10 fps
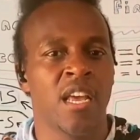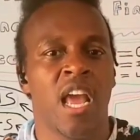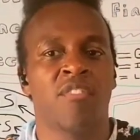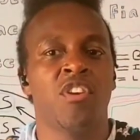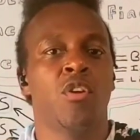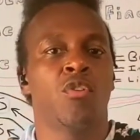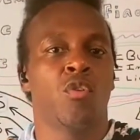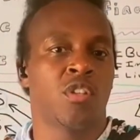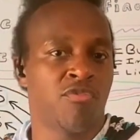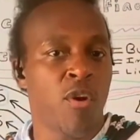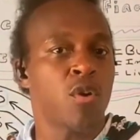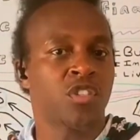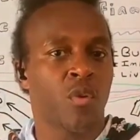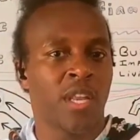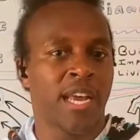If you don't know what to focus
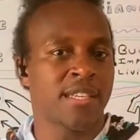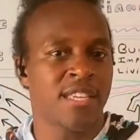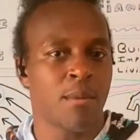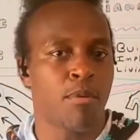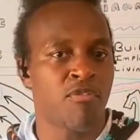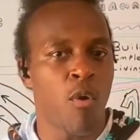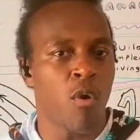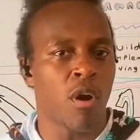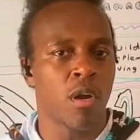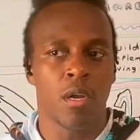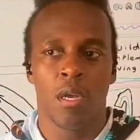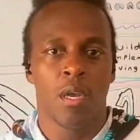on, like I said before,